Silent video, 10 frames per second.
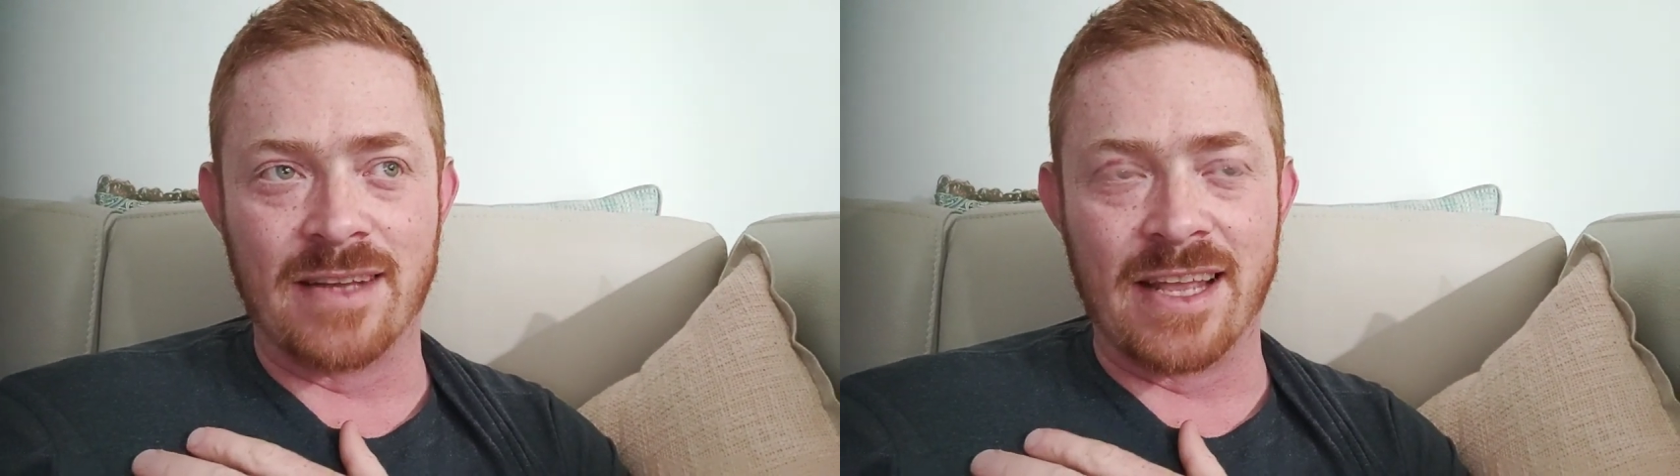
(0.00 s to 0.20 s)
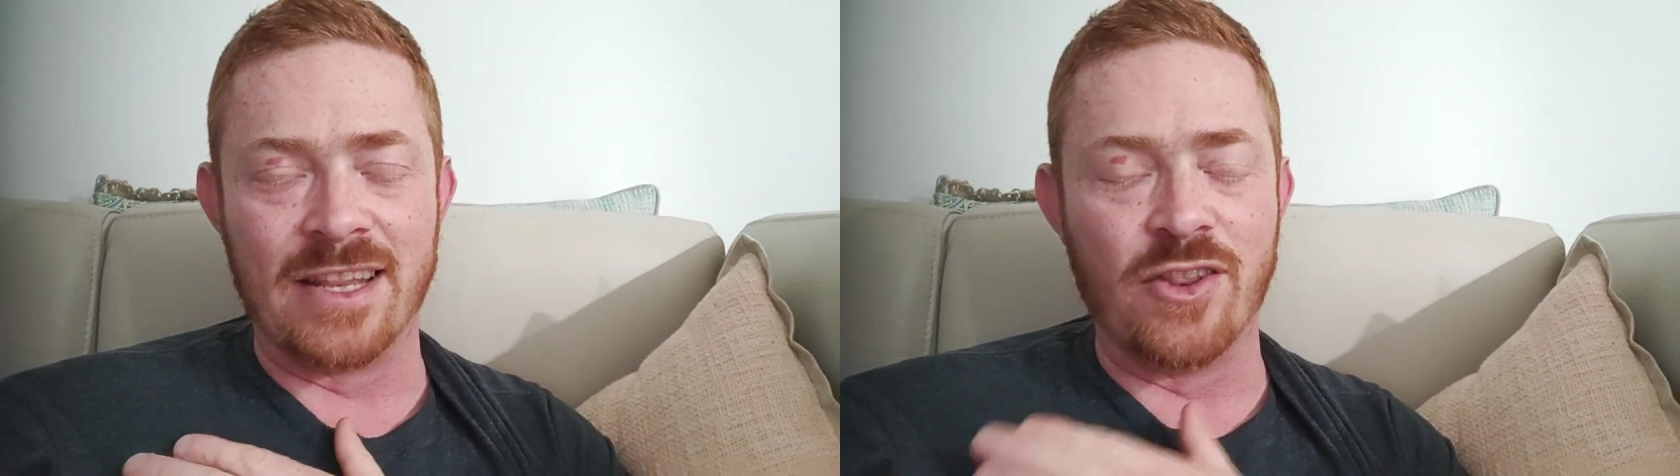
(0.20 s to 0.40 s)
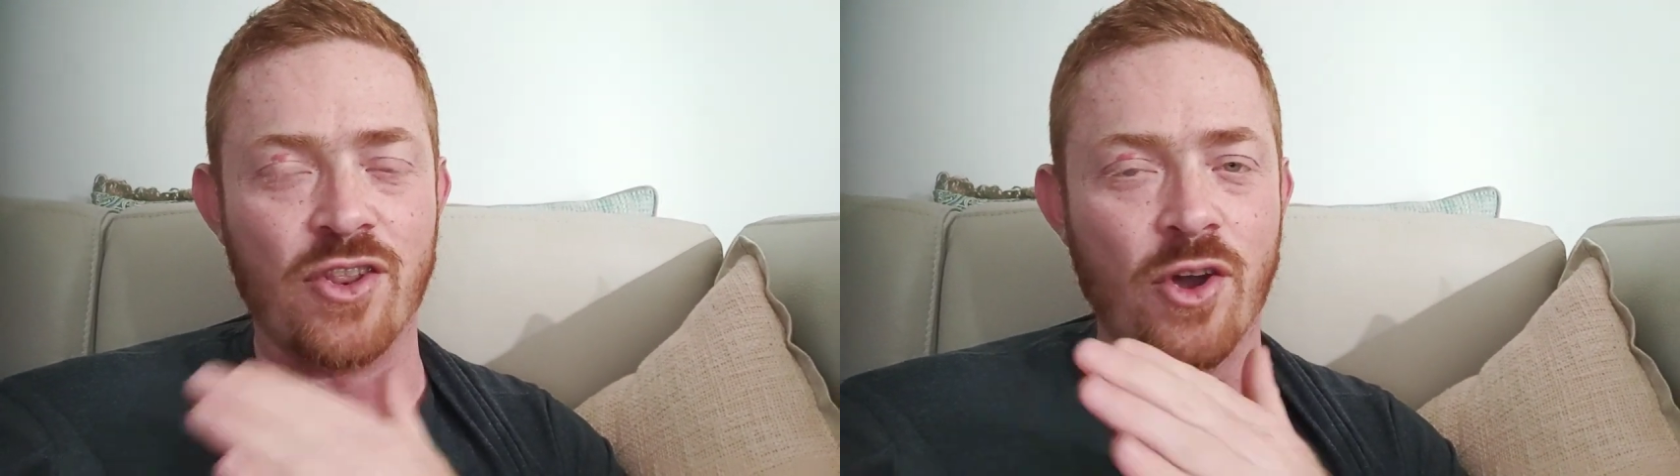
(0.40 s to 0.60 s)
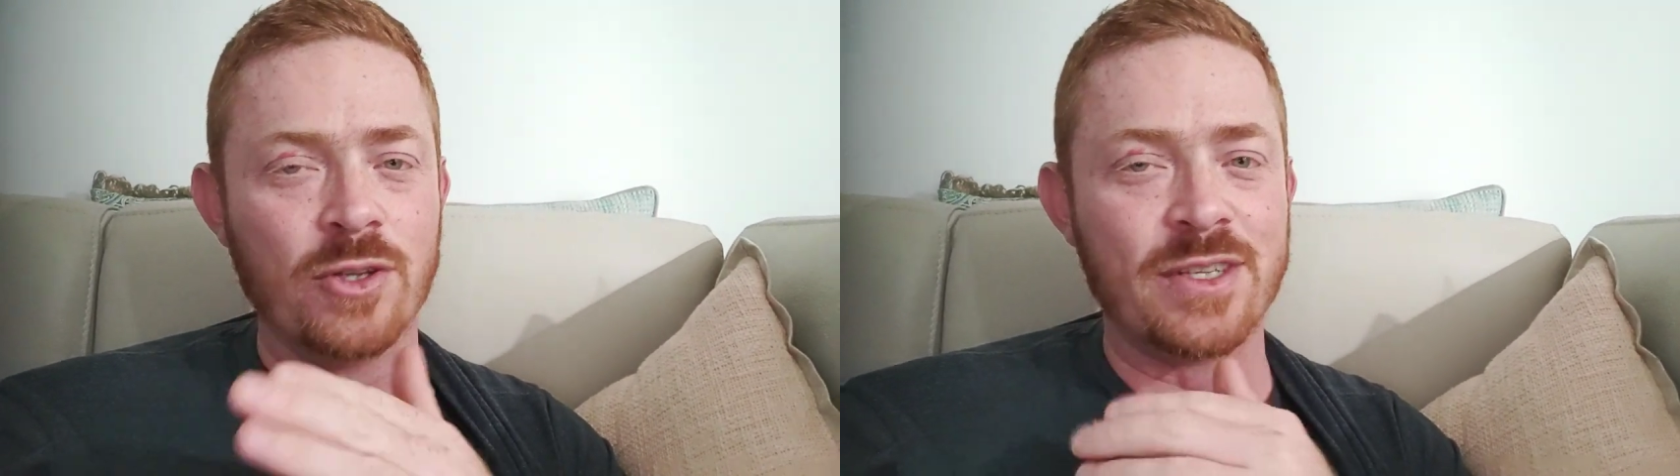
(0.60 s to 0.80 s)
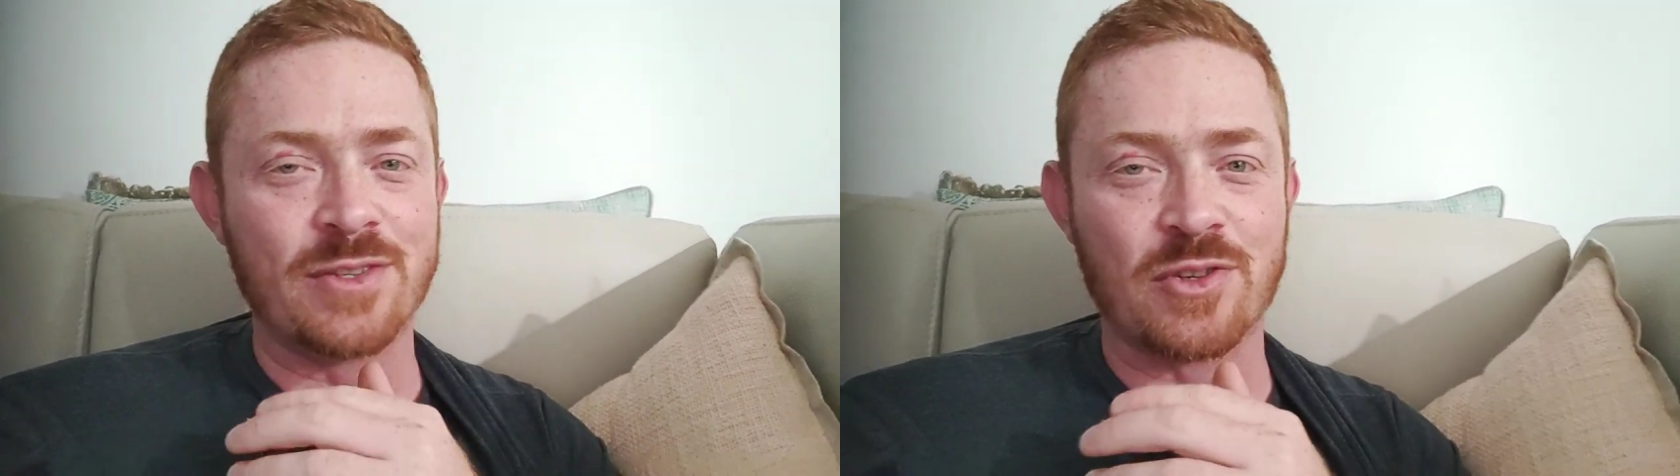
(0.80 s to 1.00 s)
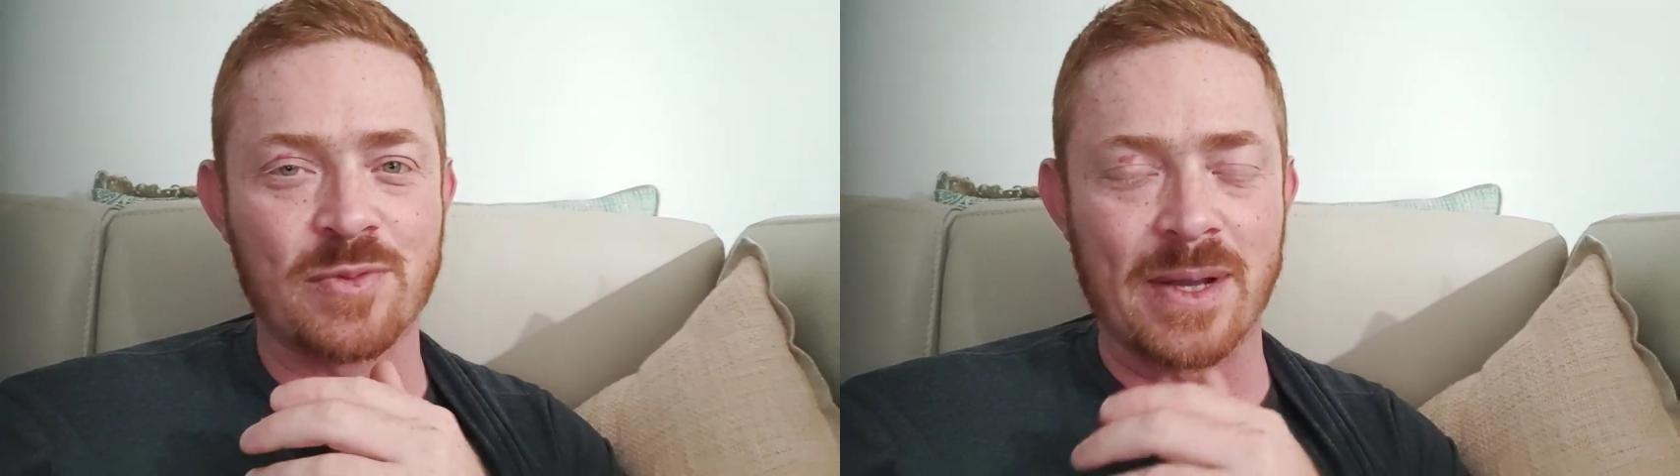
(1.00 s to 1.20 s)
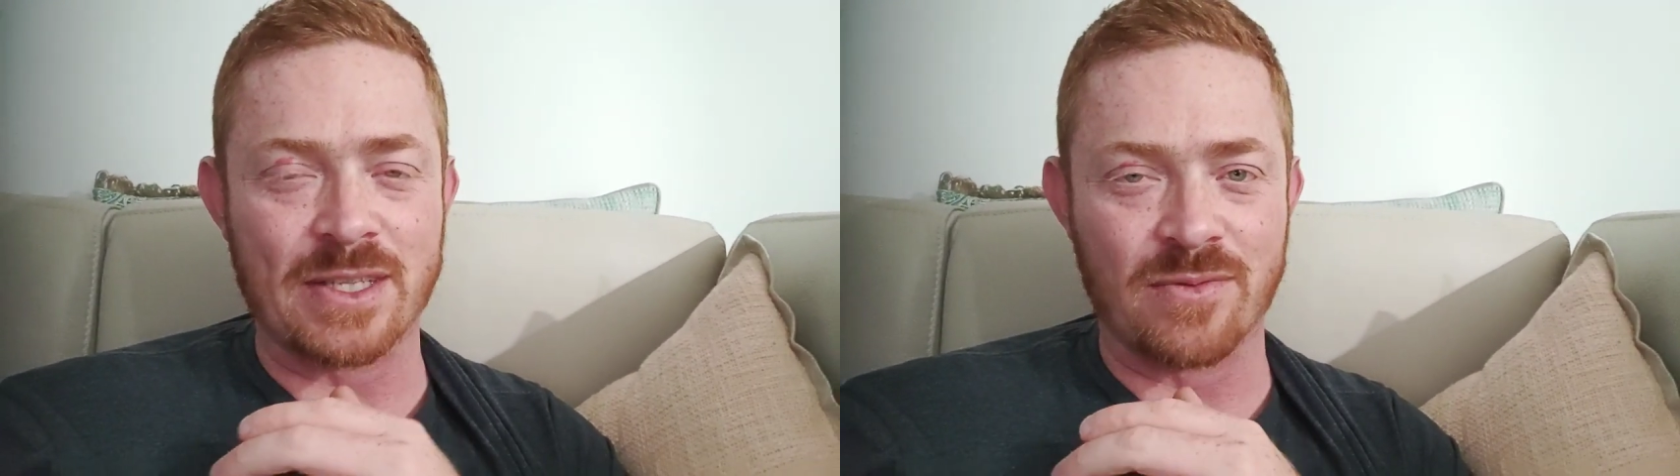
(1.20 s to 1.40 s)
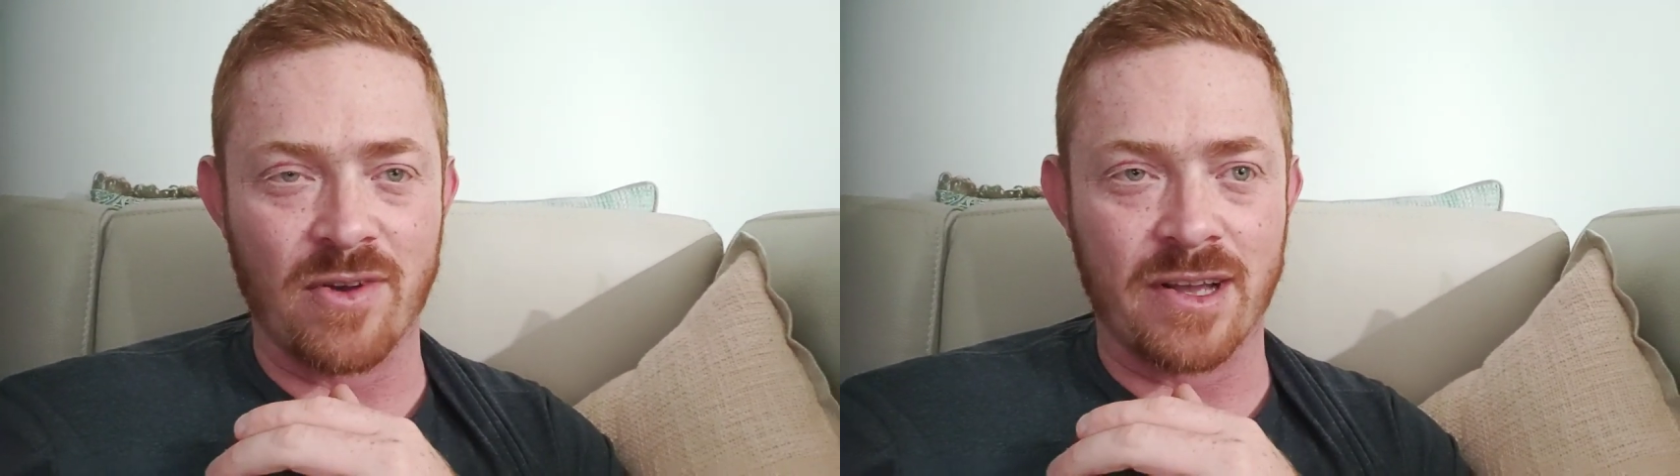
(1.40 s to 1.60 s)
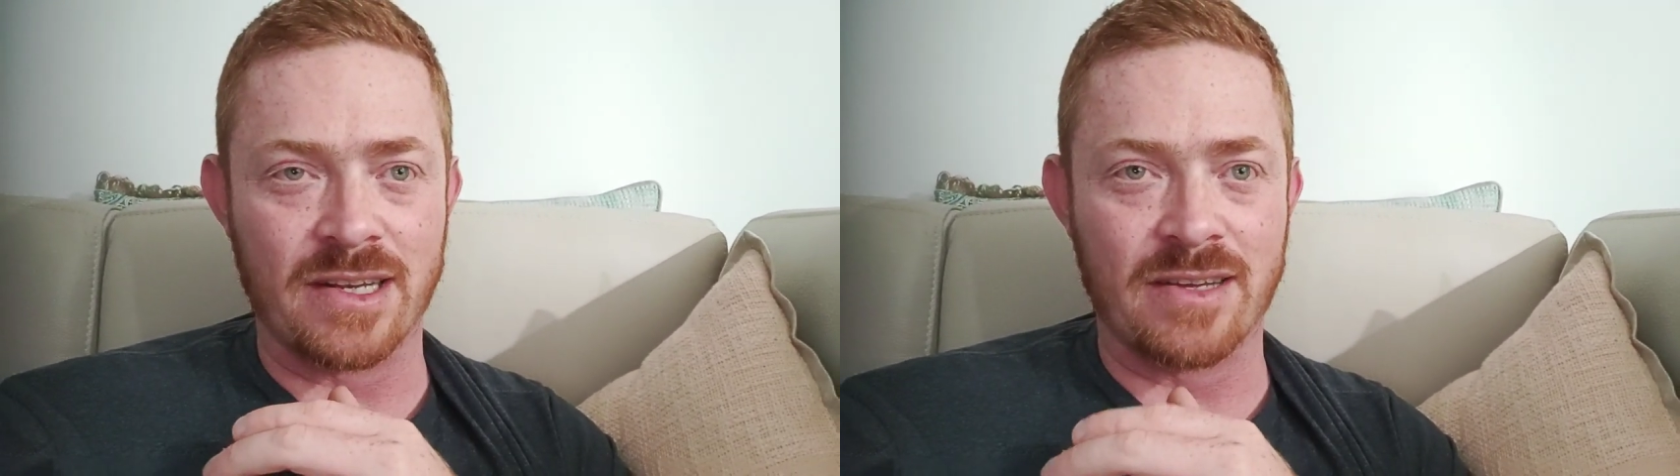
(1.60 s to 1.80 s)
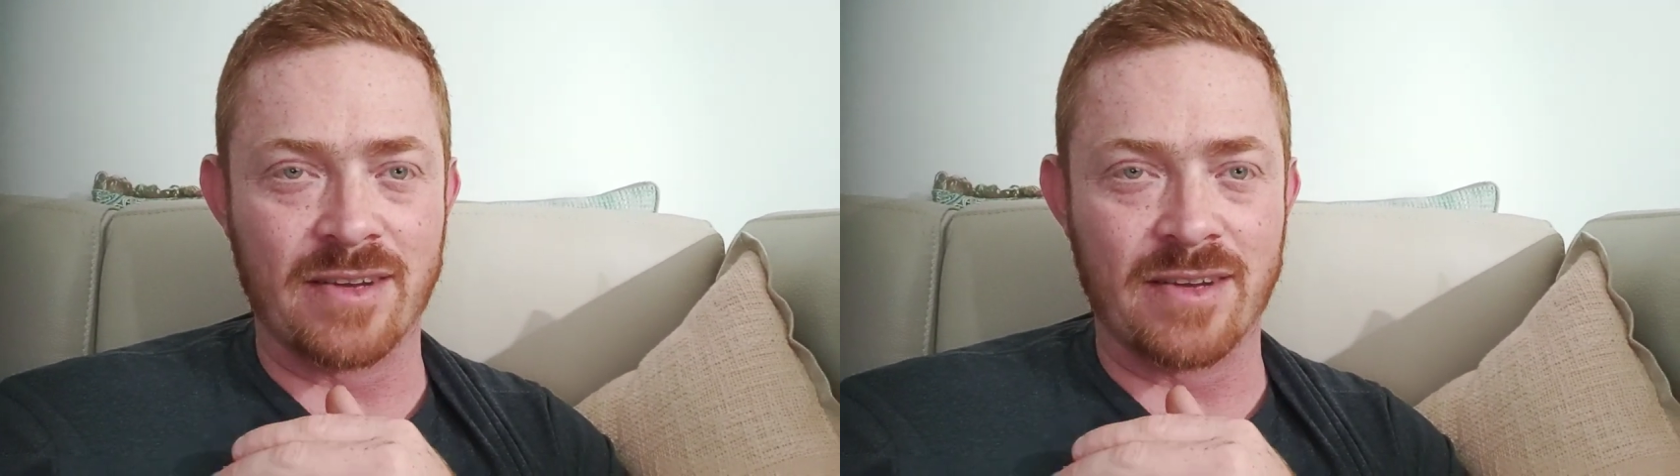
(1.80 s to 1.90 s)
And no disrespect to Ryan.